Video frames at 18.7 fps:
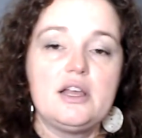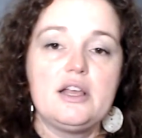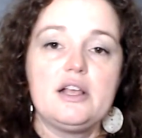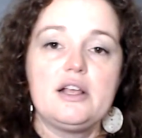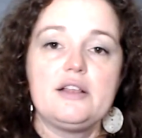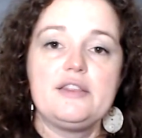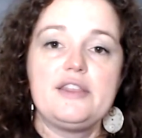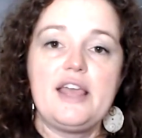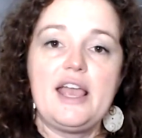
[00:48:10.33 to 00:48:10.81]

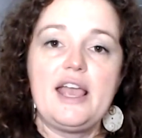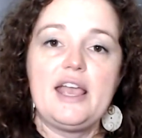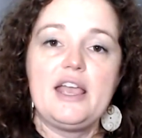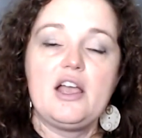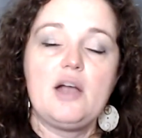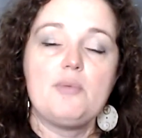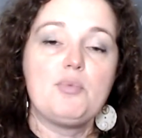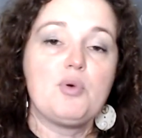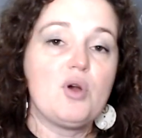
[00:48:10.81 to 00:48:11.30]

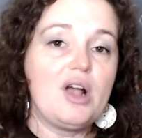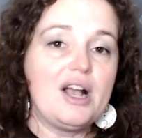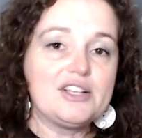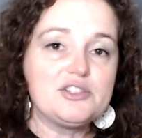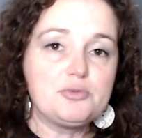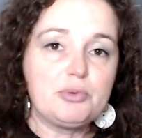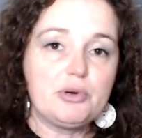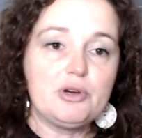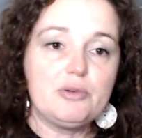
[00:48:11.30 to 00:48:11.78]
They
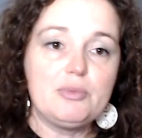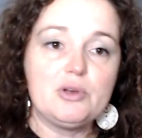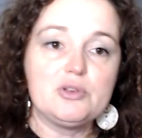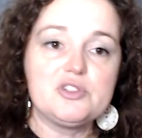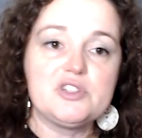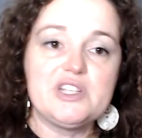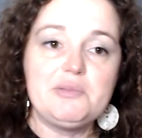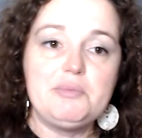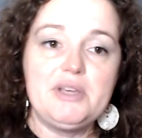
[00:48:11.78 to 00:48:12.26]
prosper
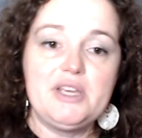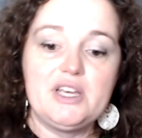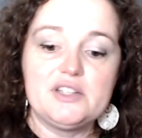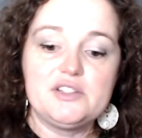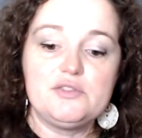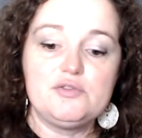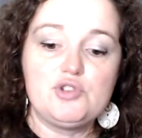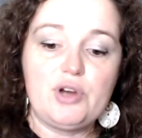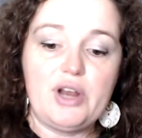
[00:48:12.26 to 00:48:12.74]
mostly because
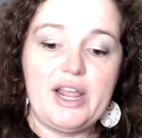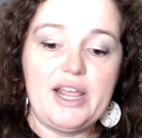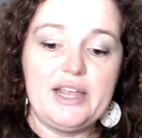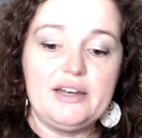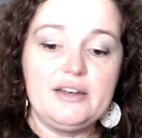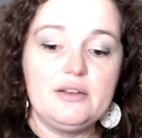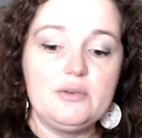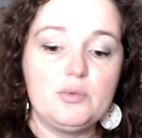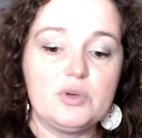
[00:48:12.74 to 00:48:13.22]
of trade.